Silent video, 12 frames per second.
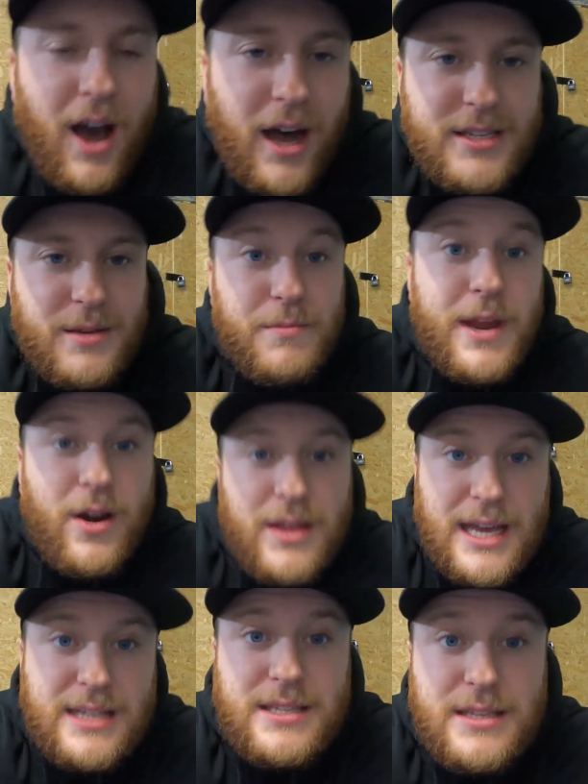Awesome, now
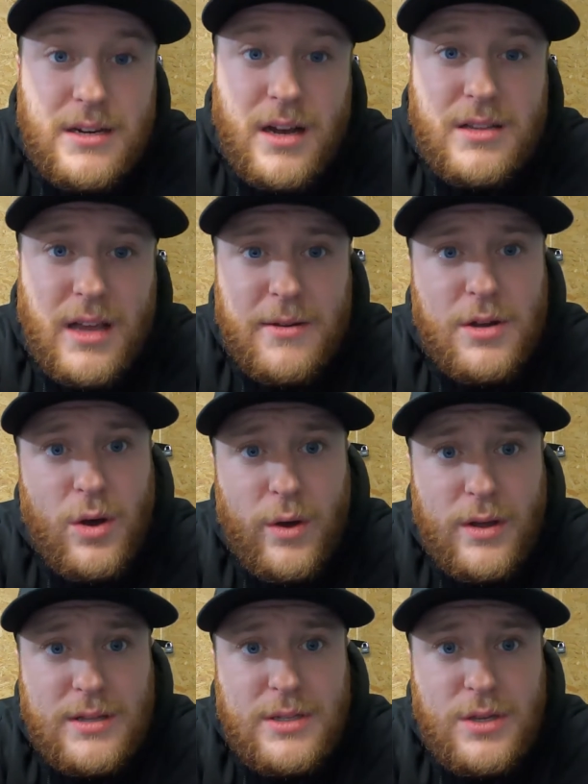that that's installed, I'm
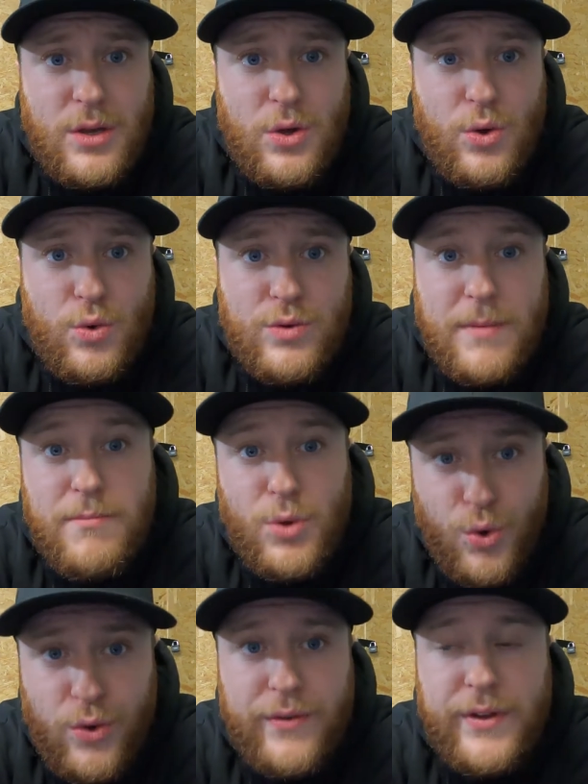going to
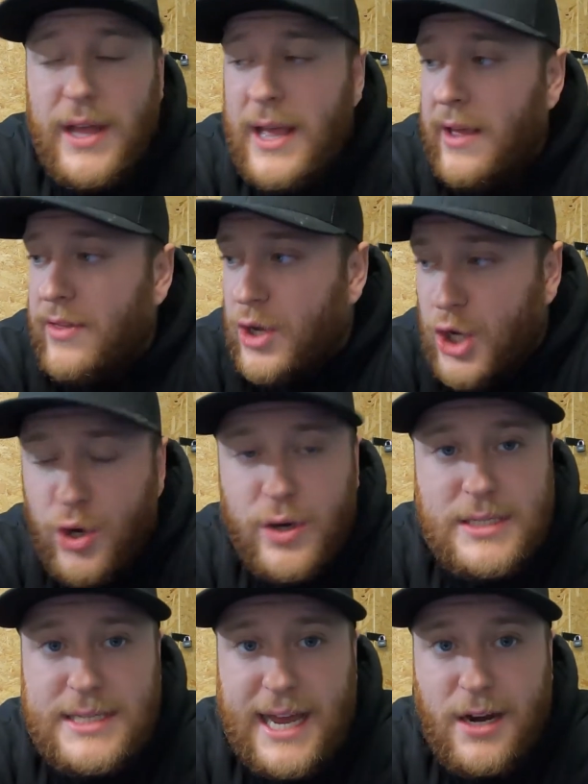remove the
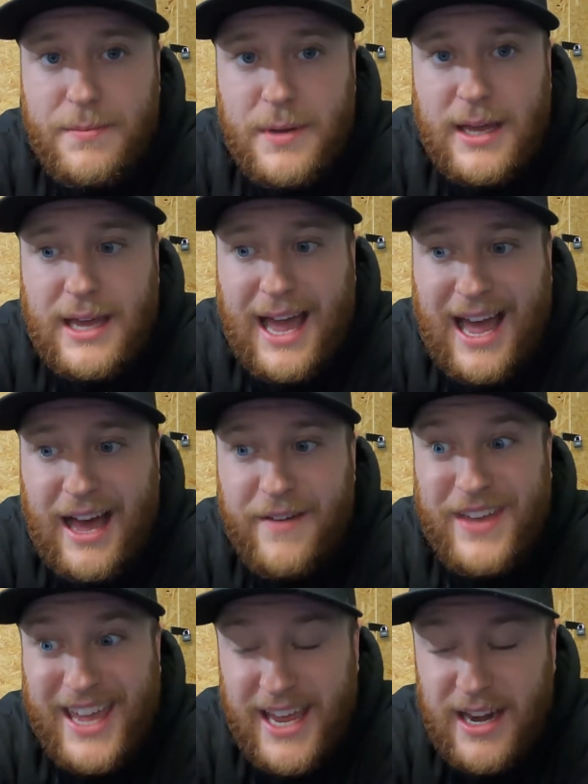current setup that I
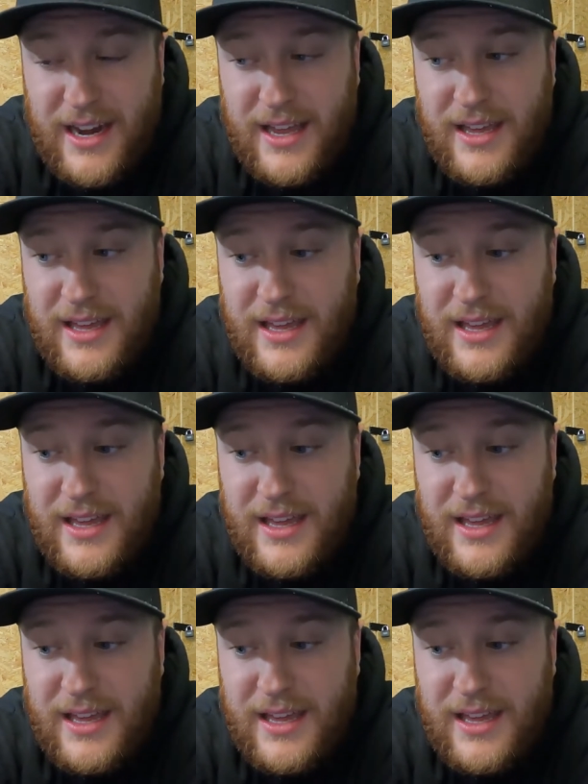have in.